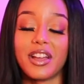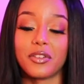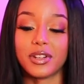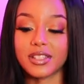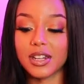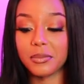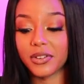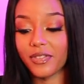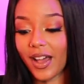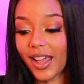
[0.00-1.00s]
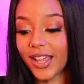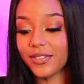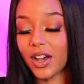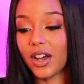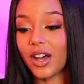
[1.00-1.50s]
Reason number
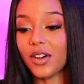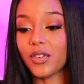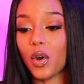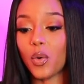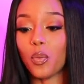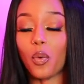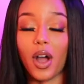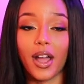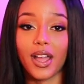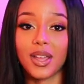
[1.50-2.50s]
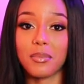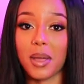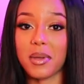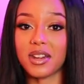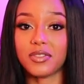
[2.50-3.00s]
five of why
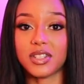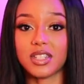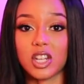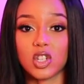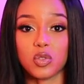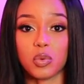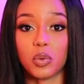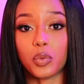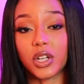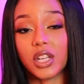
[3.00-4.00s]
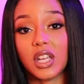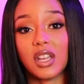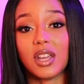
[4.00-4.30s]
my manifestations weren't working